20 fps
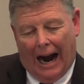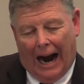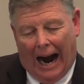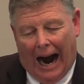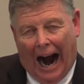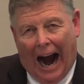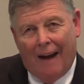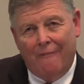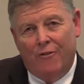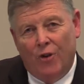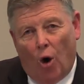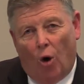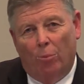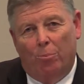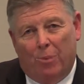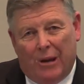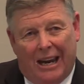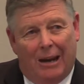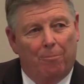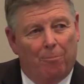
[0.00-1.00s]
I've known
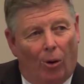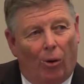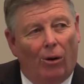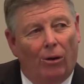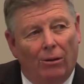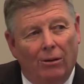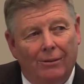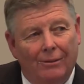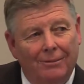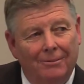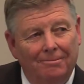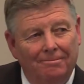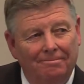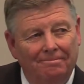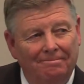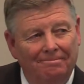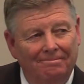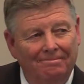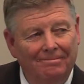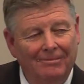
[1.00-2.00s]
people,
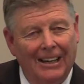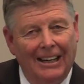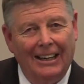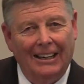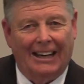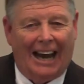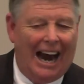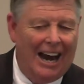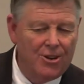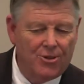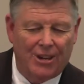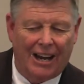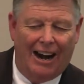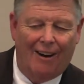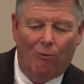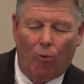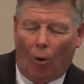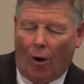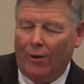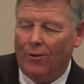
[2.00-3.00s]
guys that
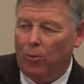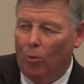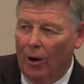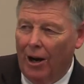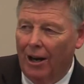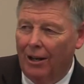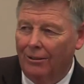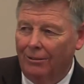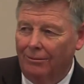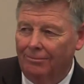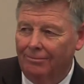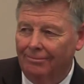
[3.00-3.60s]
I've worked with,